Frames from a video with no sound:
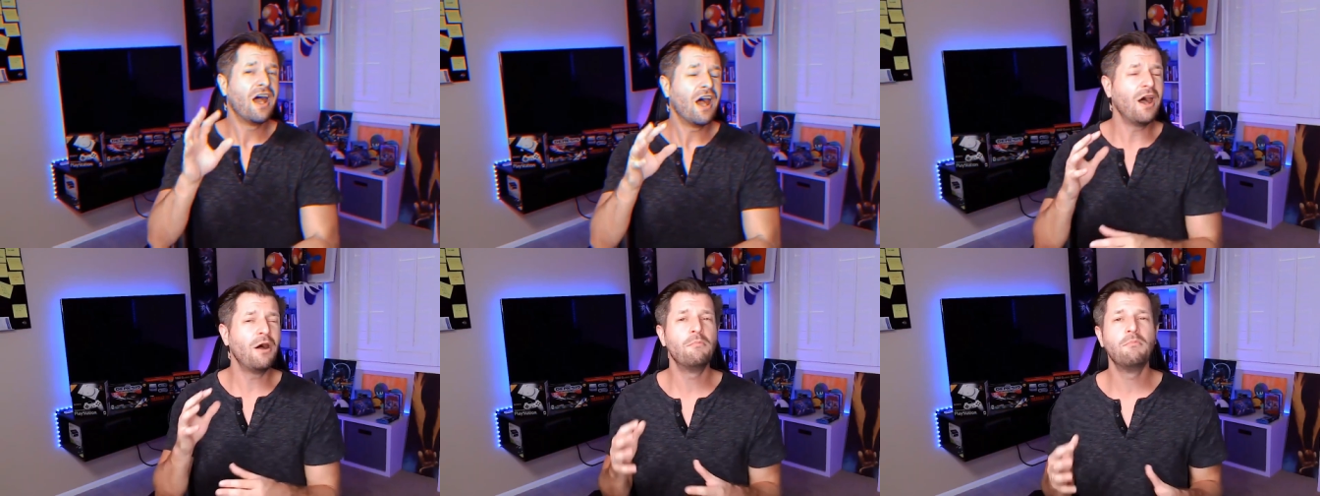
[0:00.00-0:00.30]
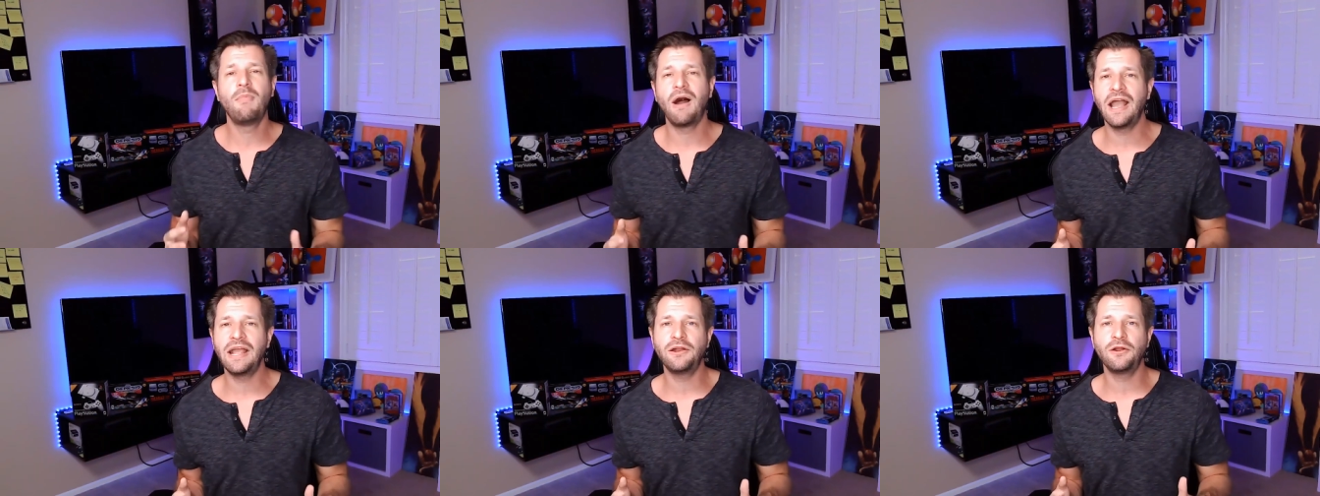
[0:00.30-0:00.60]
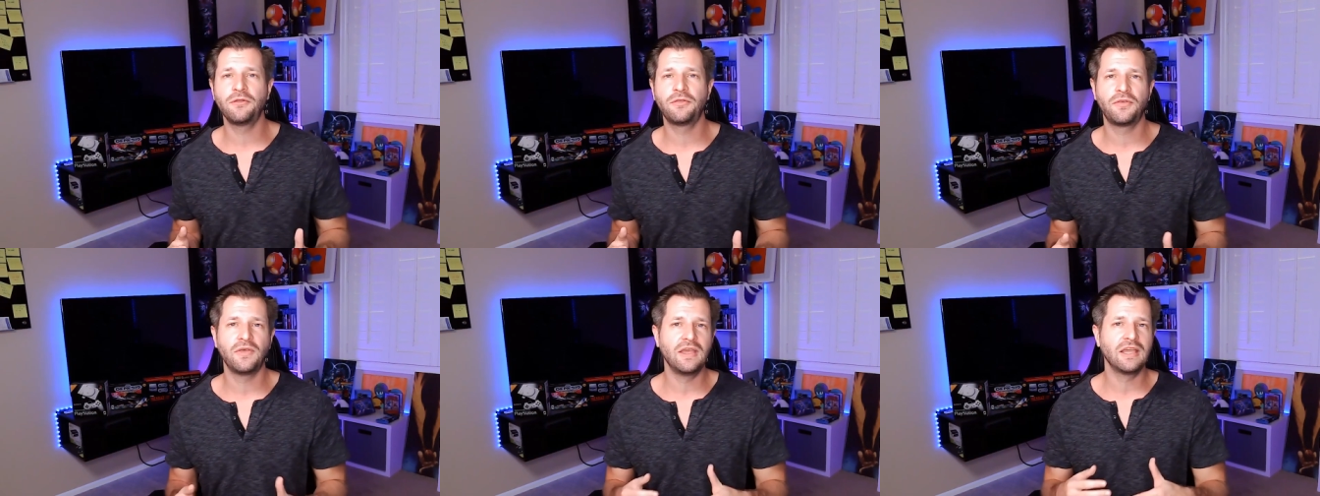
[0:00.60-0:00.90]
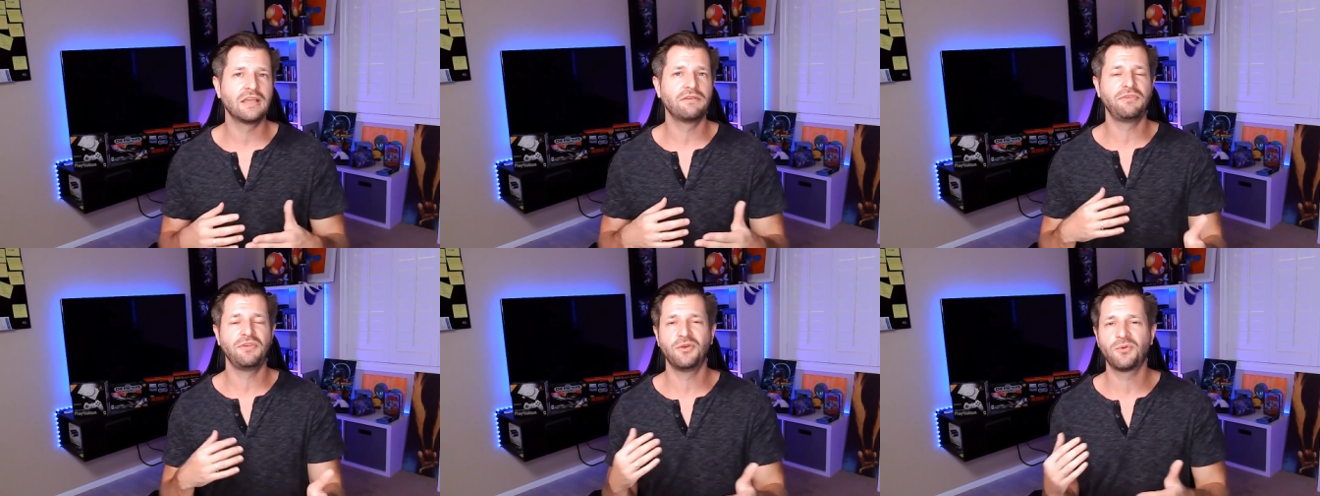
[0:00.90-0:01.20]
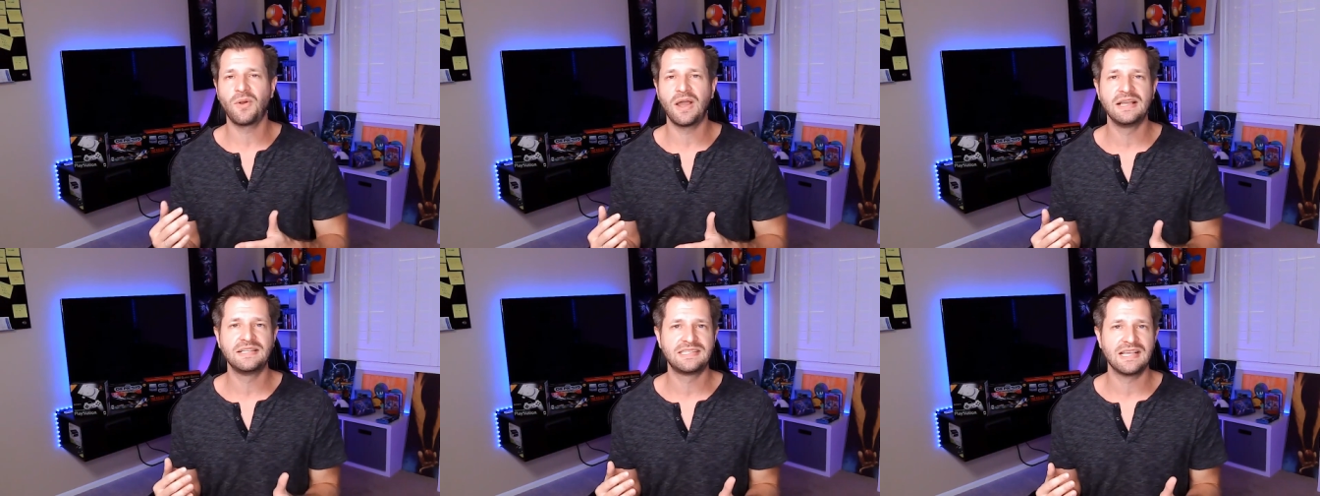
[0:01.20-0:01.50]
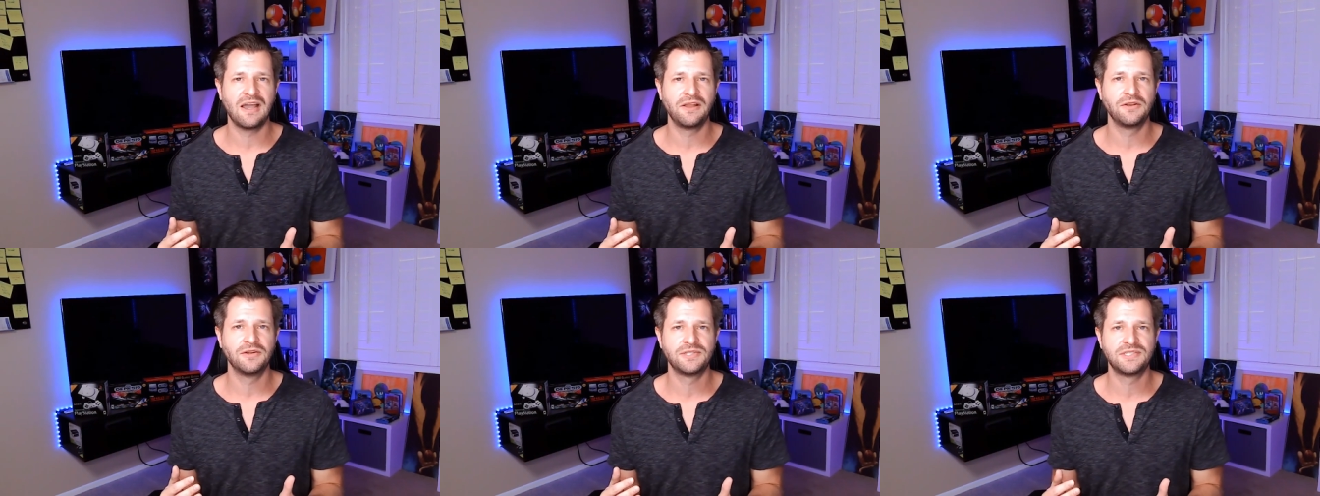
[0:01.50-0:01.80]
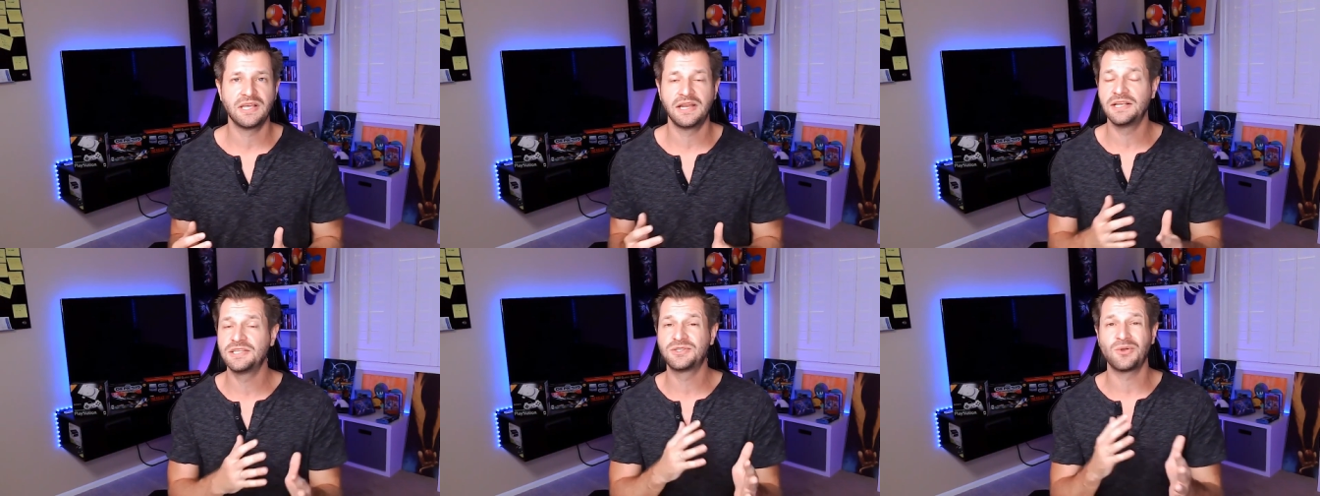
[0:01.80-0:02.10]
A minor thing if you write down your
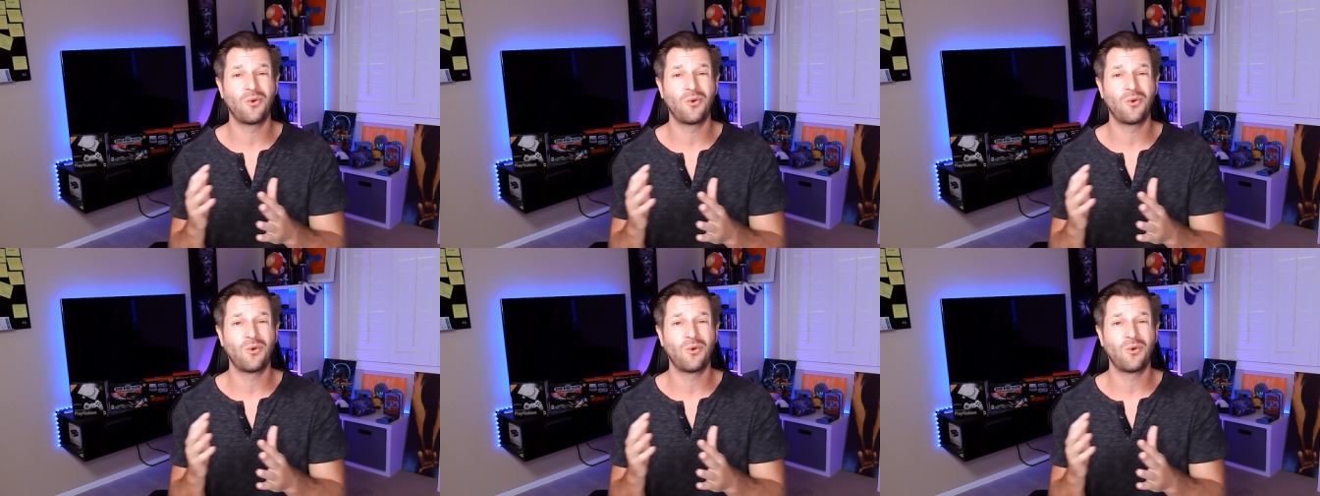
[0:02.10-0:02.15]
settings